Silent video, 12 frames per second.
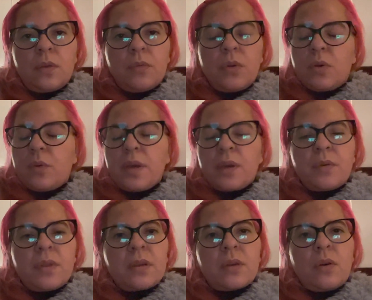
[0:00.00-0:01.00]
real quick
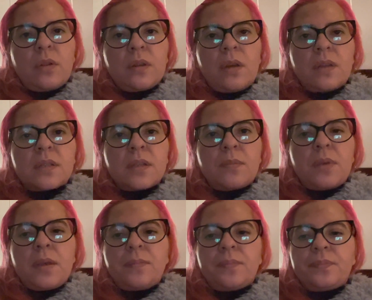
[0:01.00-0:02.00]
with the
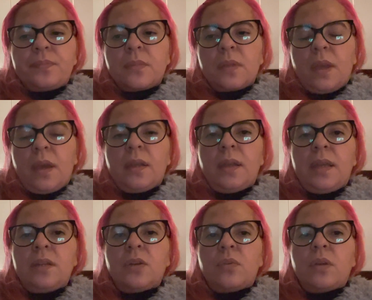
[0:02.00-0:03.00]
colonoscopy and
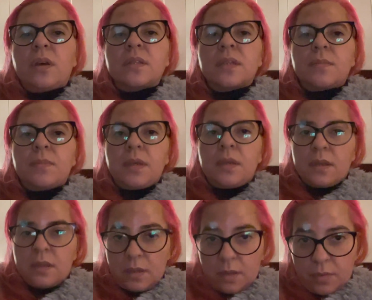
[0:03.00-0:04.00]
endonoscopy.
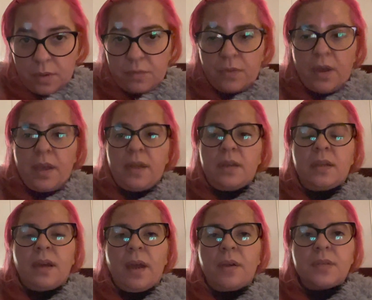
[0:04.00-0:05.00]
It went
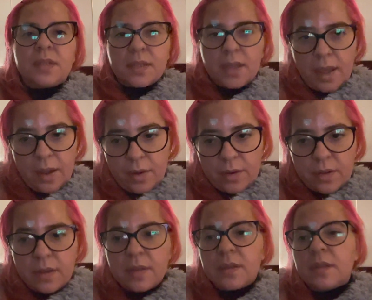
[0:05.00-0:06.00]
fine. I was
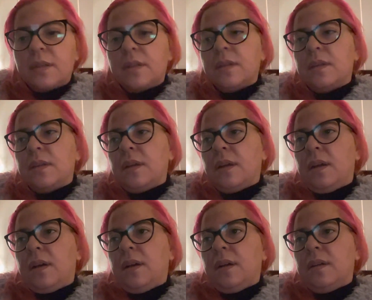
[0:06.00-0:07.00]
scared.
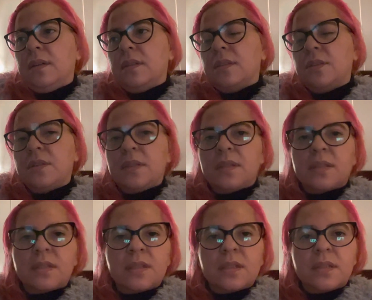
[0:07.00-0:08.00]
Uh, as soon
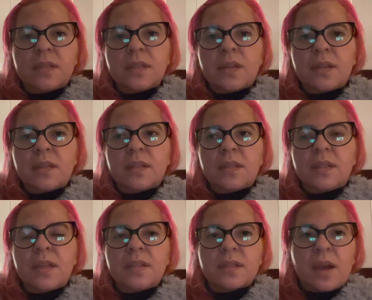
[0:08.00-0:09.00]
as
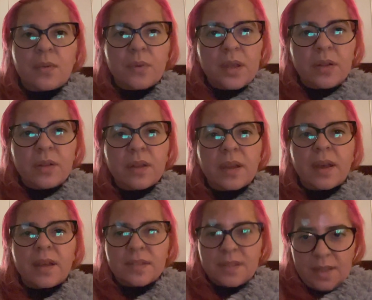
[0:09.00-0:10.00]
things got real, I
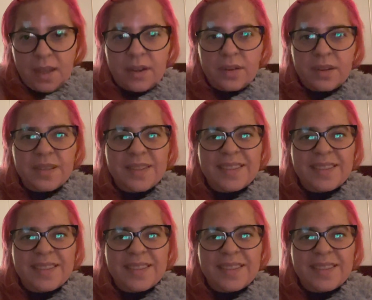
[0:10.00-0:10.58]
got scared.